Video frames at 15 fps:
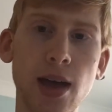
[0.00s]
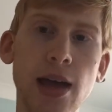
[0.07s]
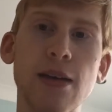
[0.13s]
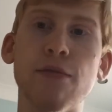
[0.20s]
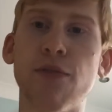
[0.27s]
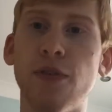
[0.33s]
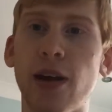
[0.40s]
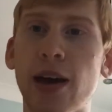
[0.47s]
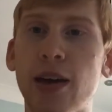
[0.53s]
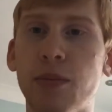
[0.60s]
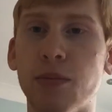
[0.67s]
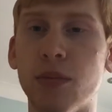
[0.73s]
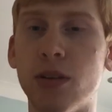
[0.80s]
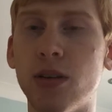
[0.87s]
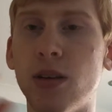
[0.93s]

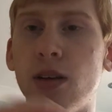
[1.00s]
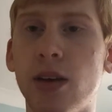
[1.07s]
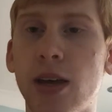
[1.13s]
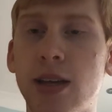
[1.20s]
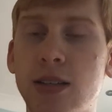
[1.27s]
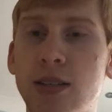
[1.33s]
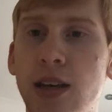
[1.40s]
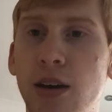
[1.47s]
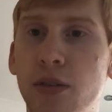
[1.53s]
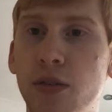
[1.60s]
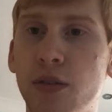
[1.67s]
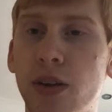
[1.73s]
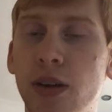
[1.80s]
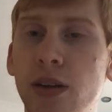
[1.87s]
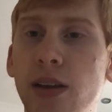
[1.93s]
inflamed itself
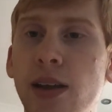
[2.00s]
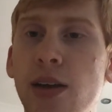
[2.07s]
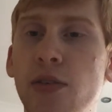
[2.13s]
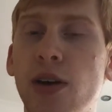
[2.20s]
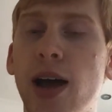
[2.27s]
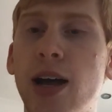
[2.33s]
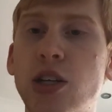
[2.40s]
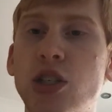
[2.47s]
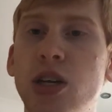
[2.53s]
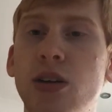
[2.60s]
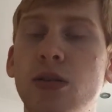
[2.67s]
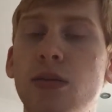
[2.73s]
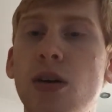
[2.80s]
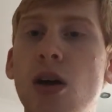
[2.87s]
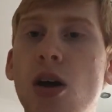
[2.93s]
and never actually
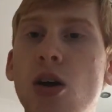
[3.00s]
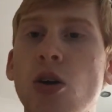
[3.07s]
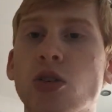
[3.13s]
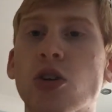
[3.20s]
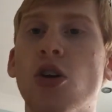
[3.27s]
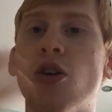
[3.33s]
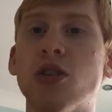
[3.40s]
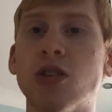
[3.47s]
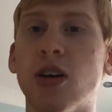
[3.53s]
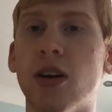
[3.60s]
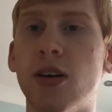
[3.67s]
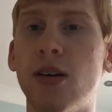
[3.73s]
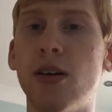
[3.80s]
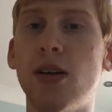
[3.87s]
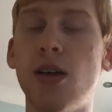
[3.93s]
got hotter,
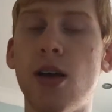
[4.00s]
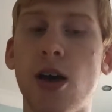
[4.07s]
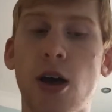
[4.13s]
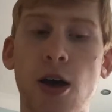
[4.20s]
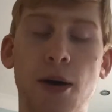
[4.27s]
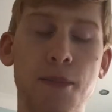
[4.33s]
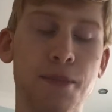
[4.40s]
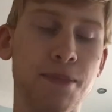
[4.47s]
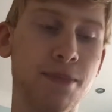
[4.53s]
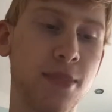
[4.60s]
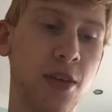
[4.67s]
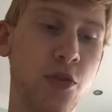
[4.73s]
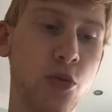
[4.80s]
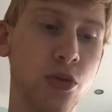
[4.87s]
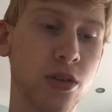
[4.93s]

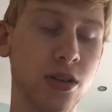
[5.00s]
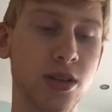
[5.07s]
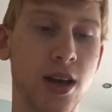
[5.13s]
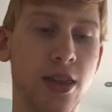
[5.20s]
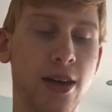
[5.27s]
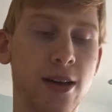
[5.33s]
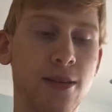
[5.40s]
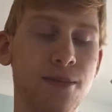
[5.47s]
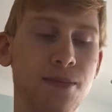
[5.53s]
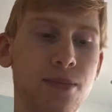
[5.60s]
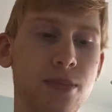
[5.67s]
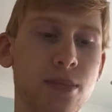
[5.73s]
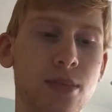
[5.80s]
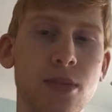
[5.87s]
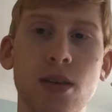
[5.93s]
if you want to say that.
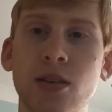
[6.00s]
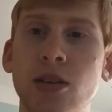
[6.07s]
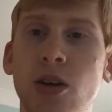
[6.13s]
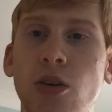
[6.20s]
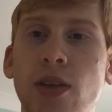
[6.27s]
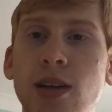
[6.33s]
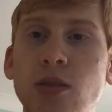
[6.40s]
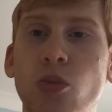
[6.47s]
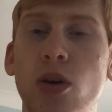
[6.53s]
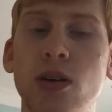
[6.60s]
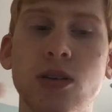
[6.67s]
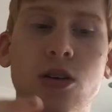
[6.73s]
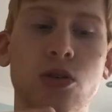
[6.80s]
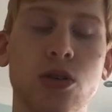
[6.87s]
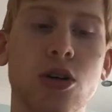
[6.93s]
So that's why
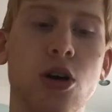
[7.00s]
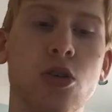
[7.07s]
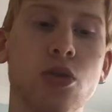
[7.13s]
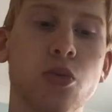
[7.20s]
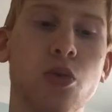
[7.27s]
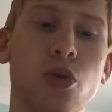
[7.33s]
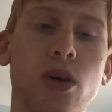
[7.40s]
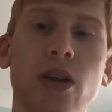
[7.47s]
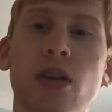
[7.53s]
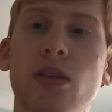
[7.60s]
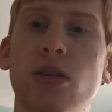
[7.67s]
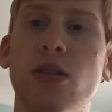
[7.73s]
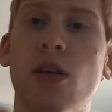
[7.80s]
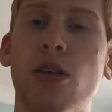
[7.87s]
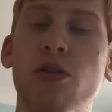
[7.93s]
it's called Cold War, and
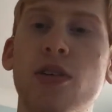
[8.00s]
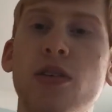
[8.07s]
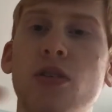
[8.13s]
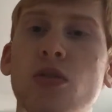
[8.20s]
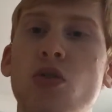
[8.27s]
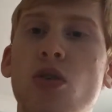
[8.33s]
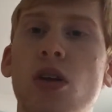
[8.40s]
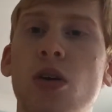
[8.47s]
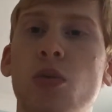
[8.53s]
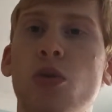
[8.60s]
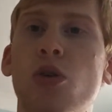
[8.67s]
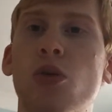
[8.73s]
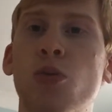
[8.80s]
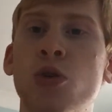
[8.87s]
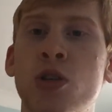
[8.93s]
the threat of nuclear
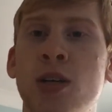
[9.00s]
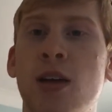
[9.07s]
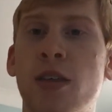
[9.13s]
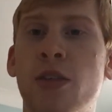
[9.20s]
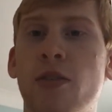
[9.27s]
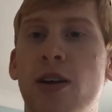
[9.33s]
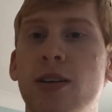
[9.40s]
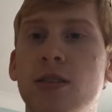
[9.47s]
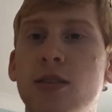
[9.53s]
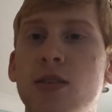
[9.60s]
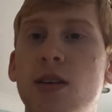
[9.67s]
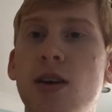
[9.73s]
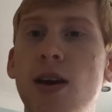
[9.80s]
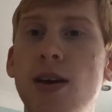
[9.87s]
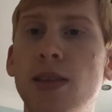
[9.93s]
war was that threat
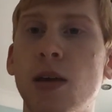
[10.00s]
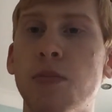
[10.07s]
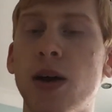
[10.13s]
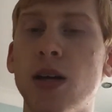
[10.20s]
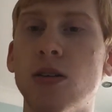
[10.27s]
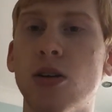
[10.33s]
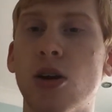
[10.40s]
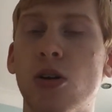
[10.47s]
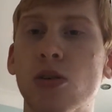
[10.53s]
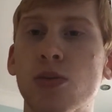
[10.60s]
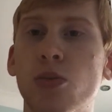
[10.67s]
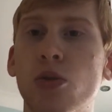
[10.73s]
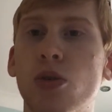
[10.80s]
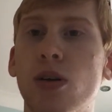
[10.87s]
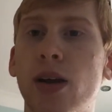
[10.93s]
that made the Cold
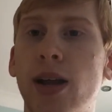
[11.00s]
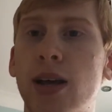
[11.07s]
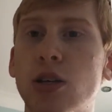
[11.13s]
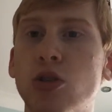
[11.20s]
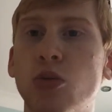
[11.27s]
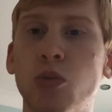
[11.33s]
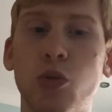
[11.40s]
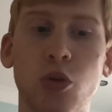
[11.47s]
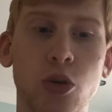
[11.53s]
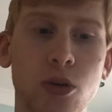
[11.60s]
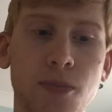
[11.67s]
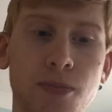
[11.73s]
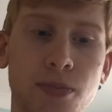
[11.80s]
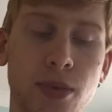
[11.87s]
War an actual war.